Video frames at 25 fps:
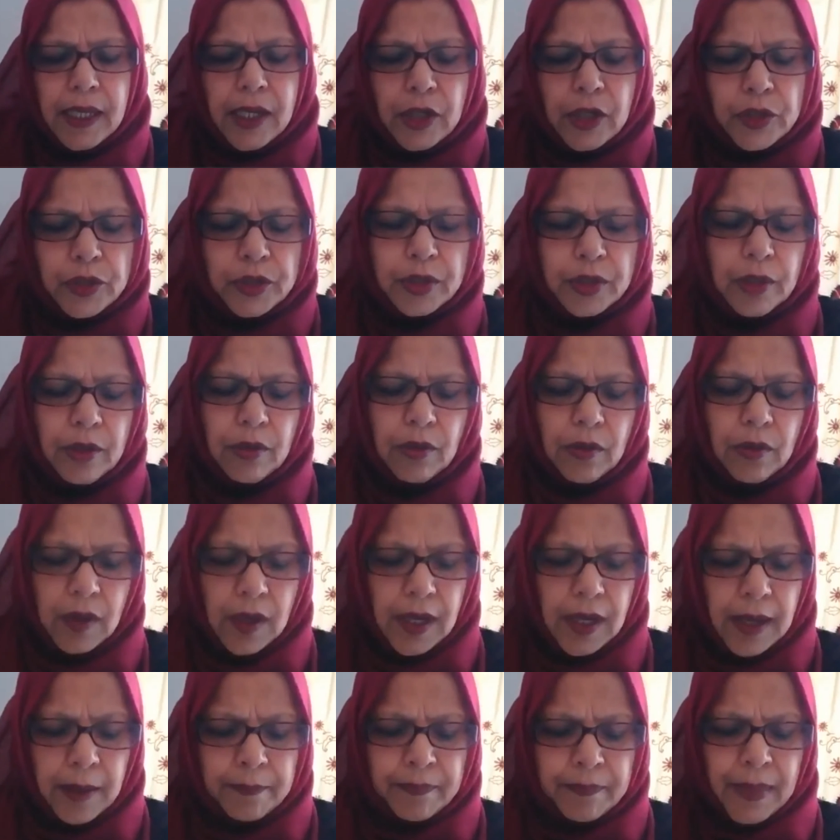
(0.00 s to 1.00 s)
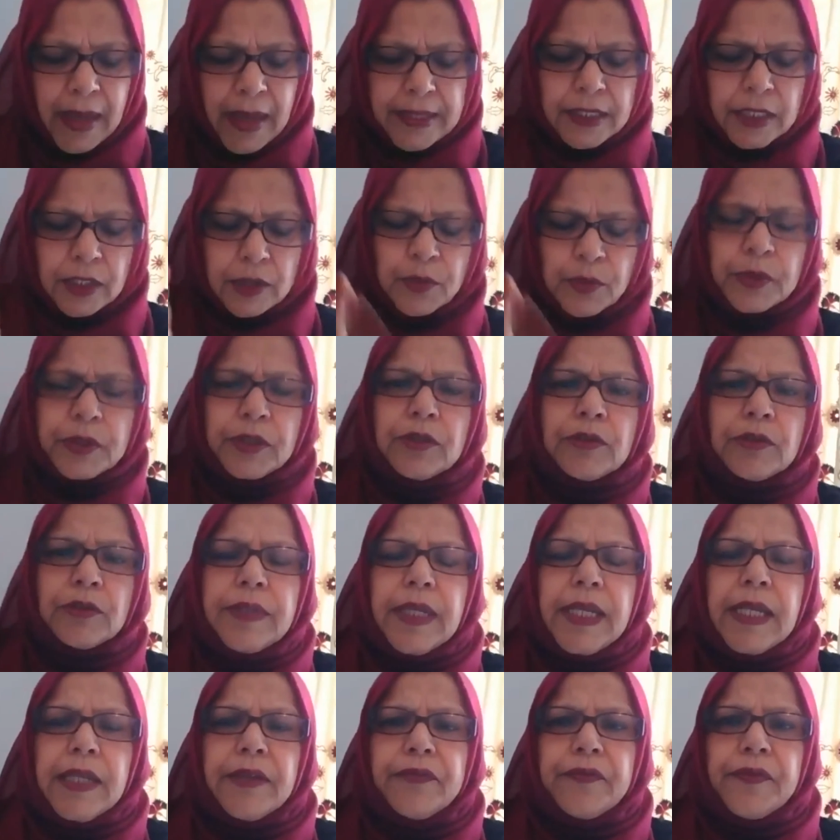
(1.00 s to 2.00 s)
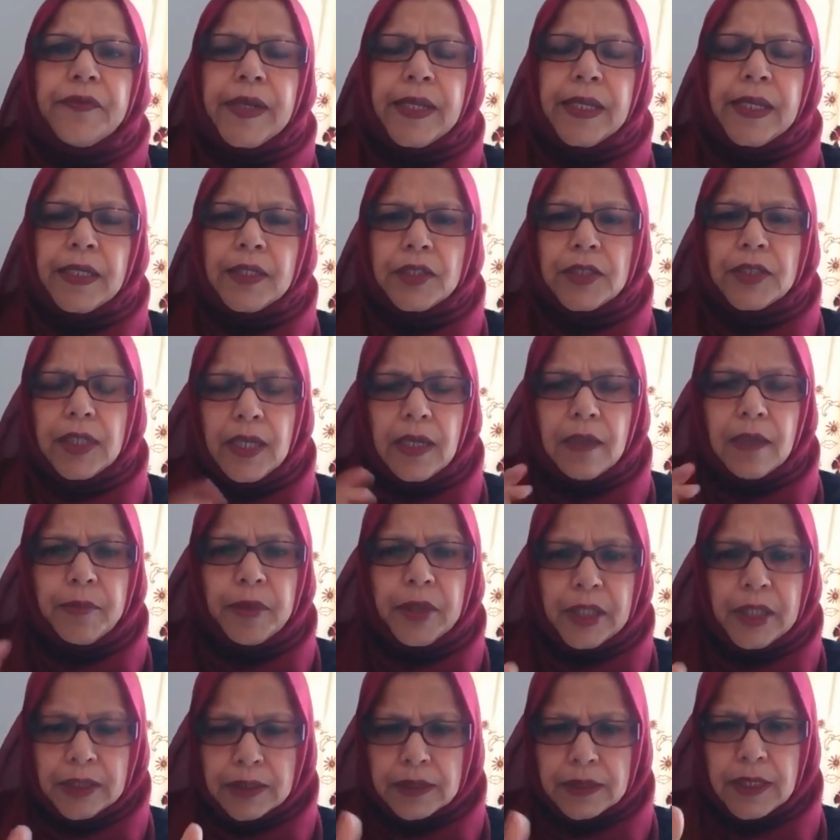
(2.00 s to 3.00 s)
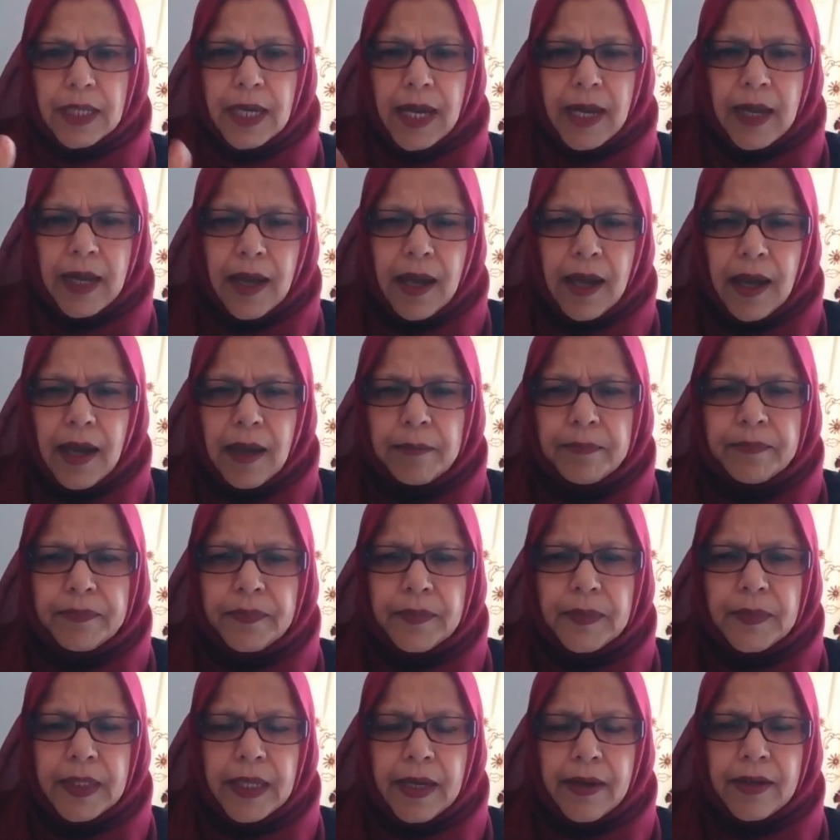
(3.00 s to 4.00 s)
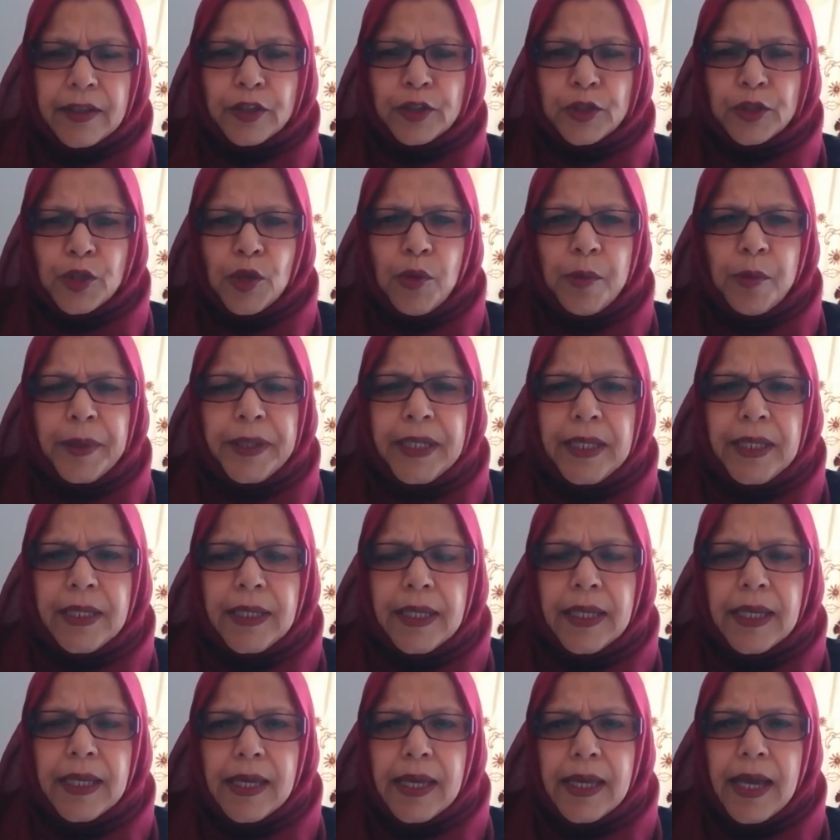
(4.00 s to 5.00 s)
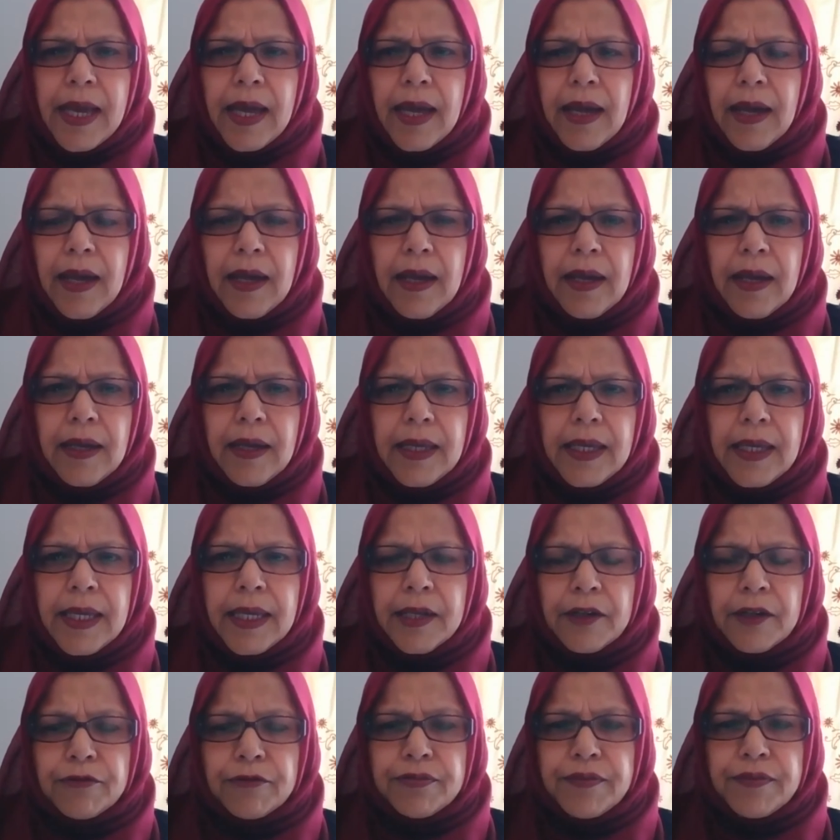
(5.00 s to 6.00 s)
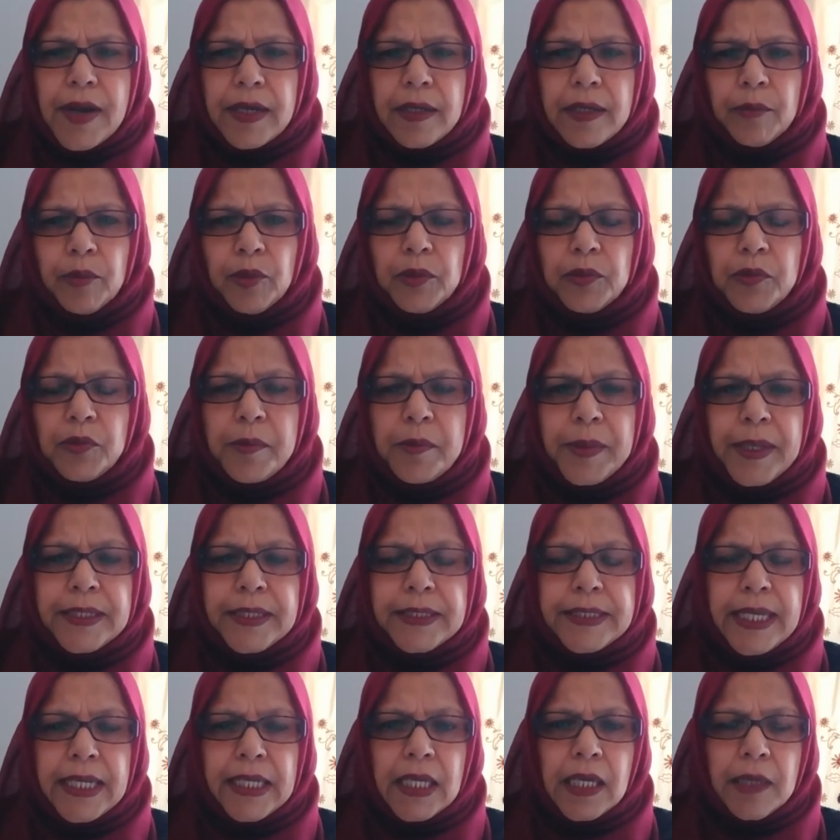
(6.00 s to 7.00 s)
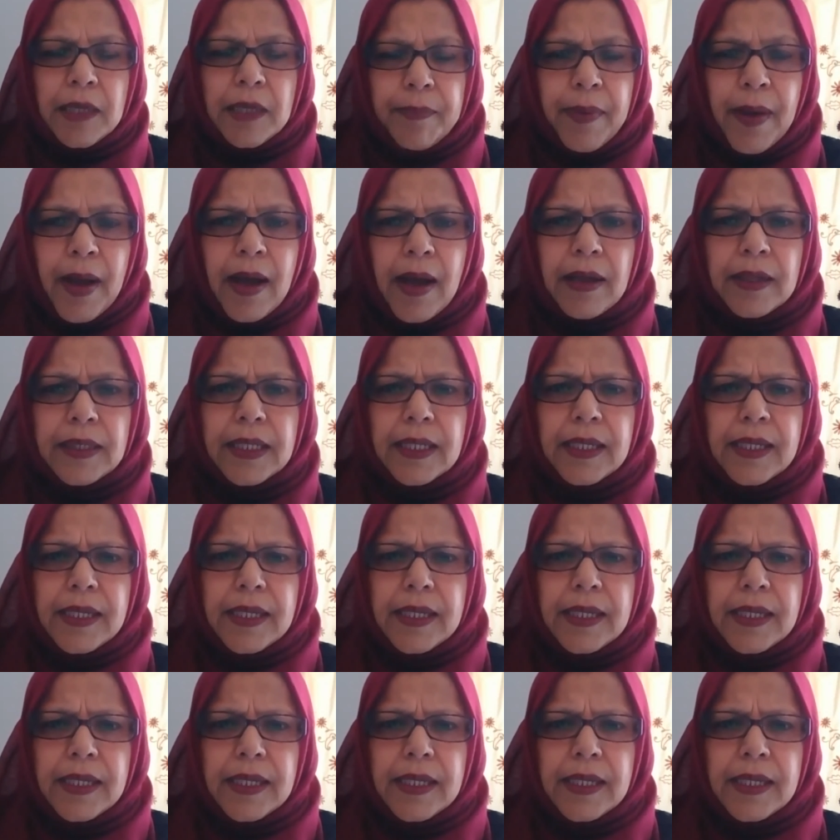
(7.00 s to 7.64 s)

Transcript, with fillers: So um, I just want to really finish uh, because uh, um, there are so many uh, incredible women taking part.